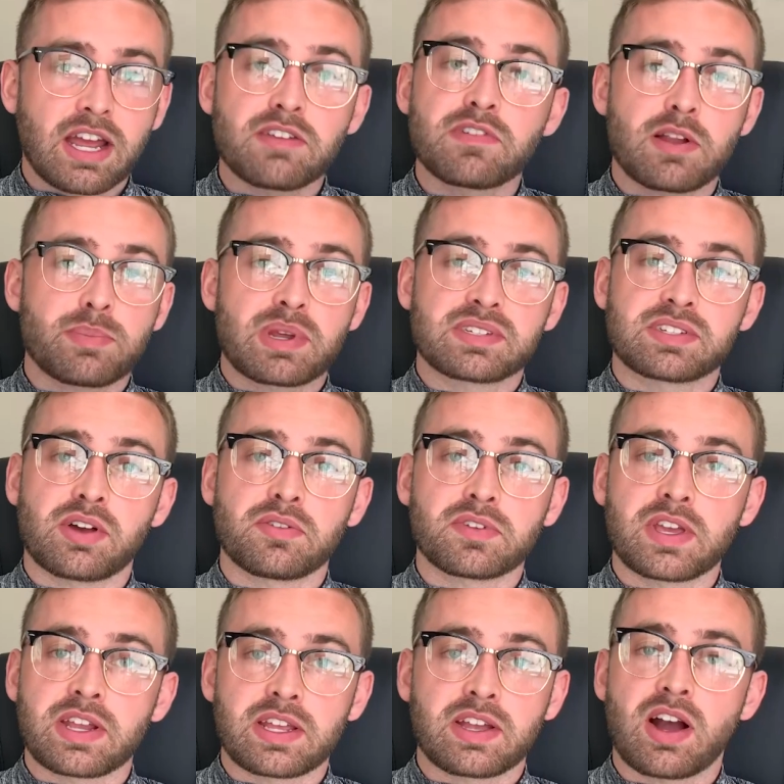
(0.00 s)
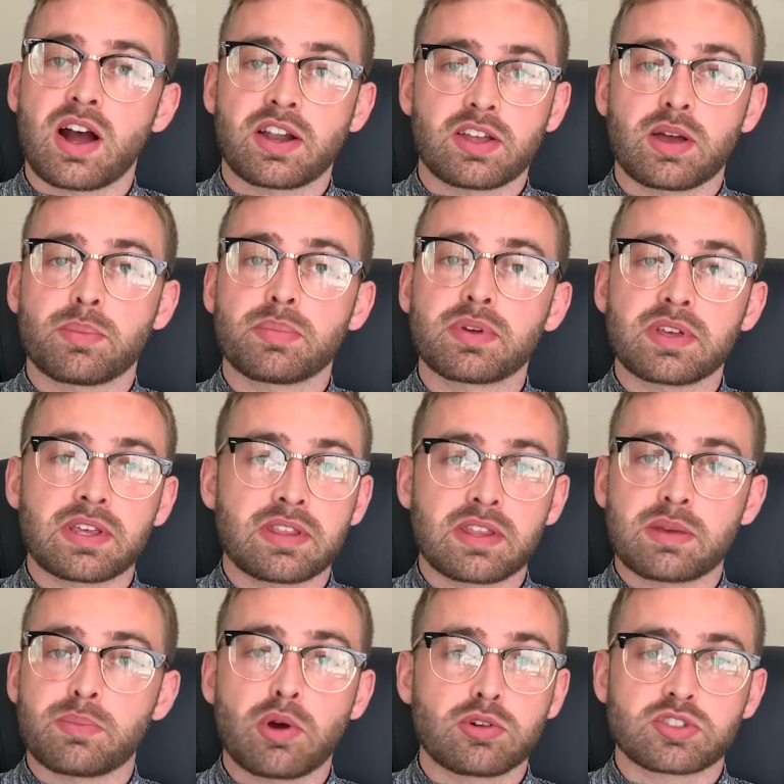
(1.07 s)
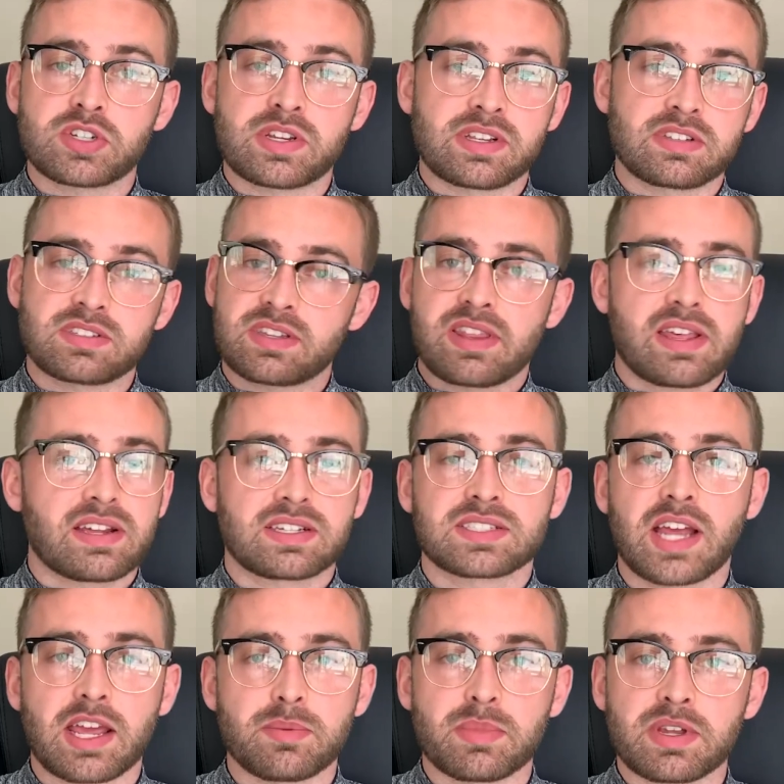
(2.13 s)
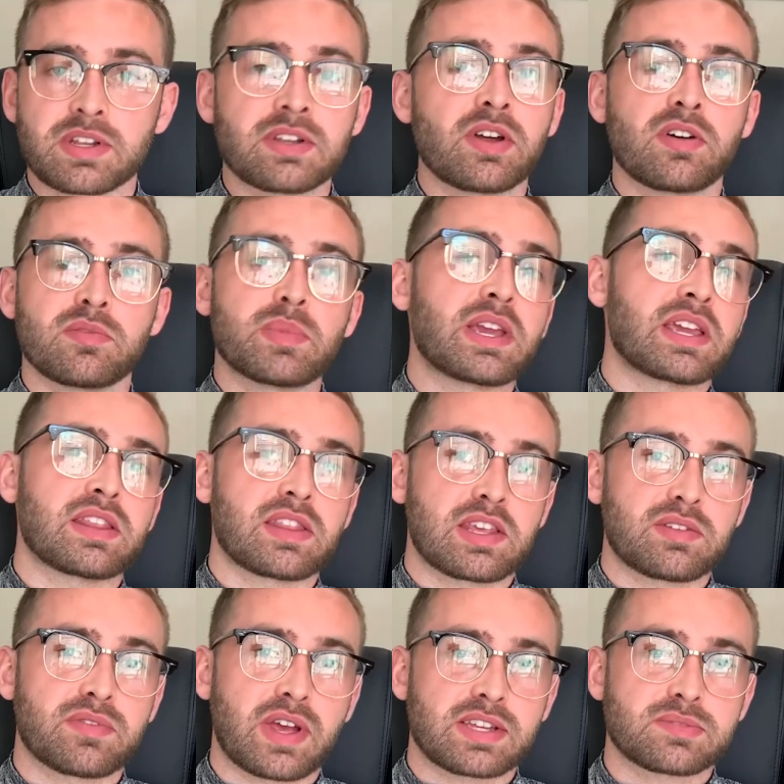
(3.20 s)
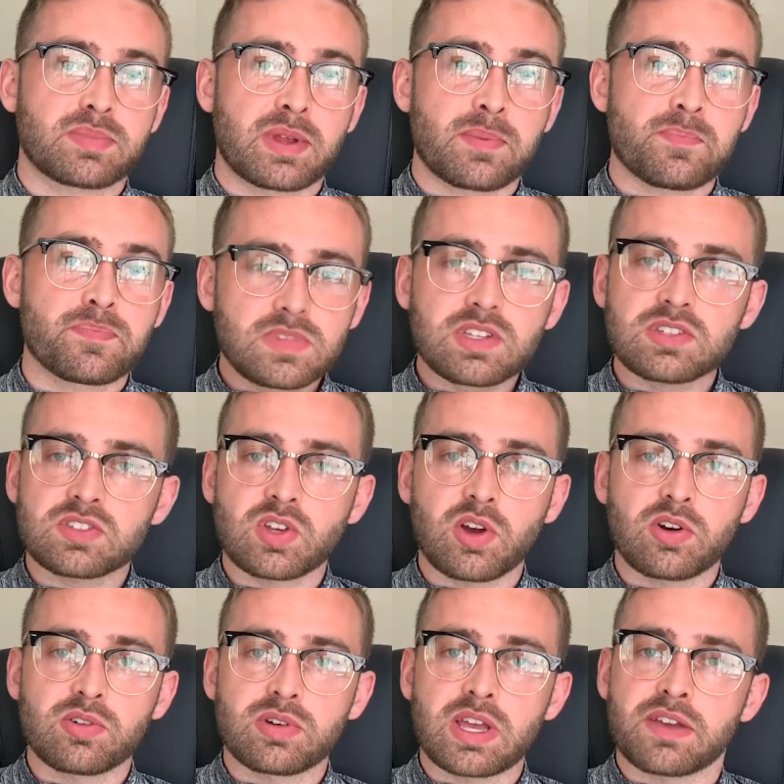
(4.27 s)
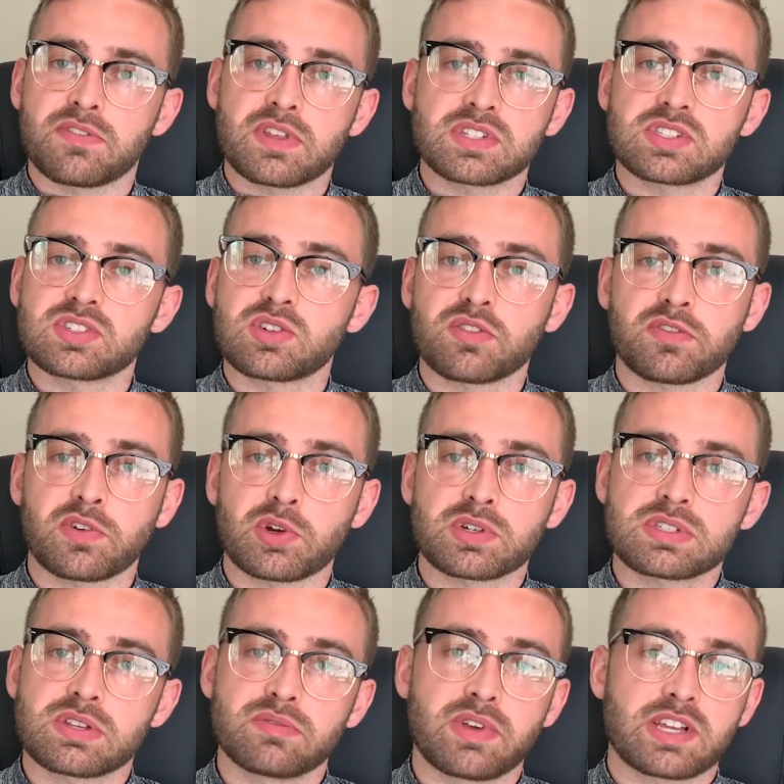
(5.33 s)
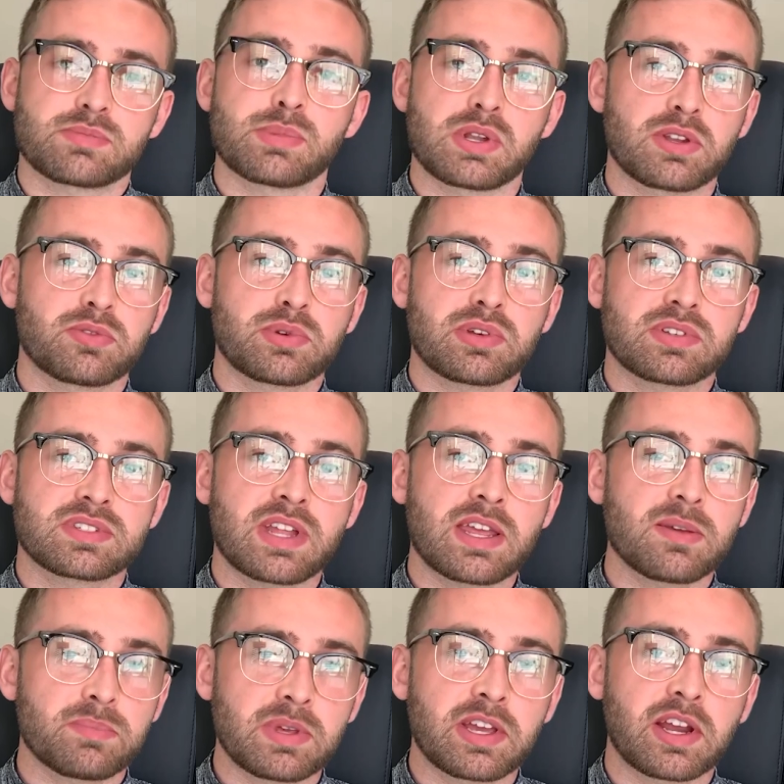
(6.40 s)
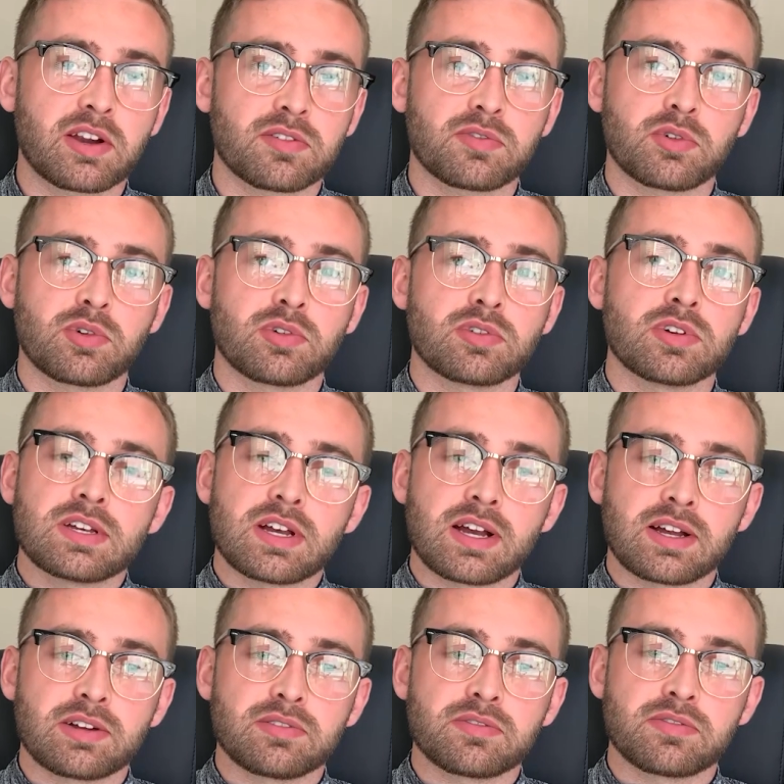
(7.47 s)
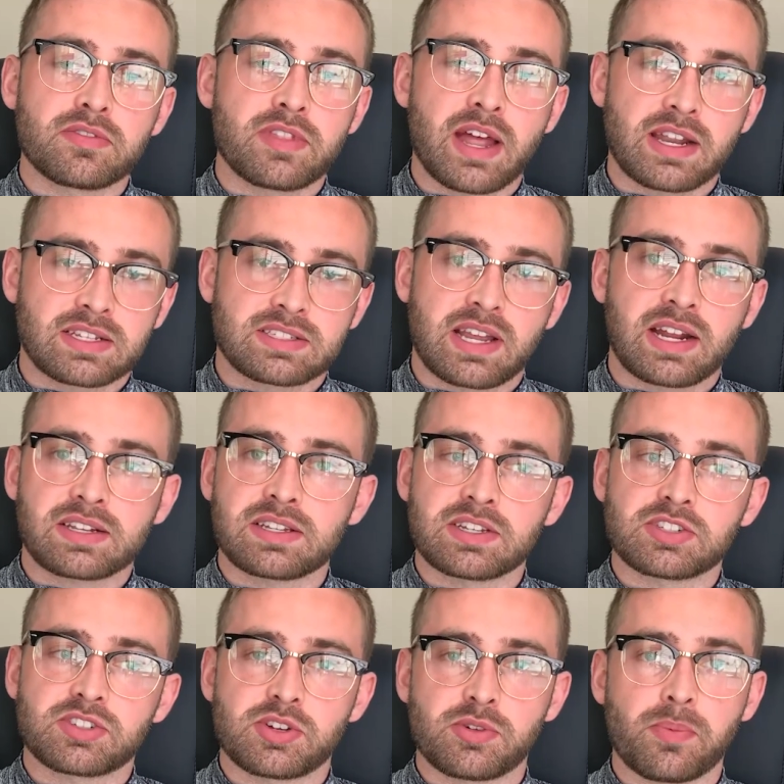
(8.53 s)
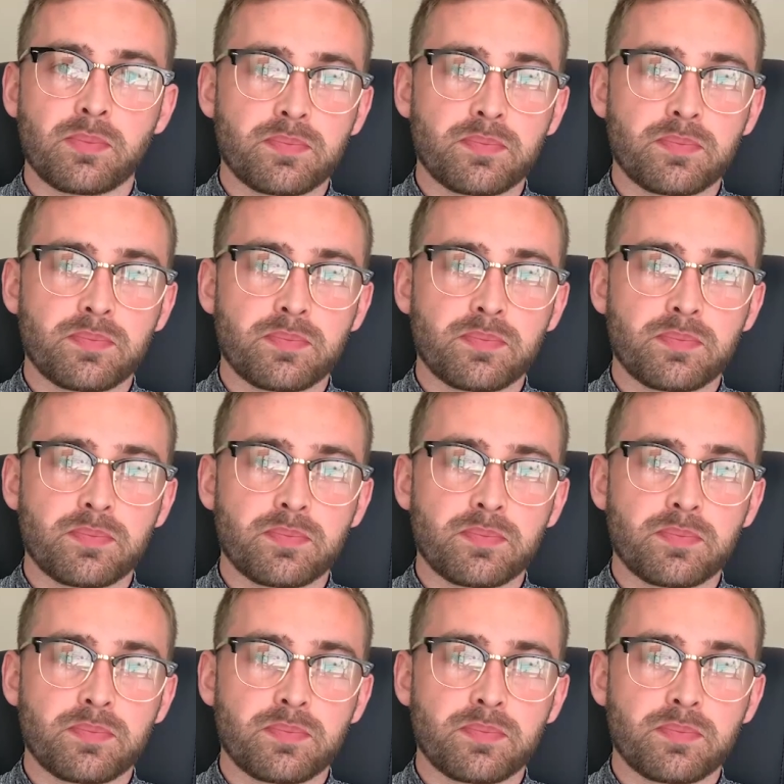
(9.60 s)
I found myself getting caught up in the emotions and the excitement of making the investment. So if this is your first investment into real estate, be careful of that exact issue.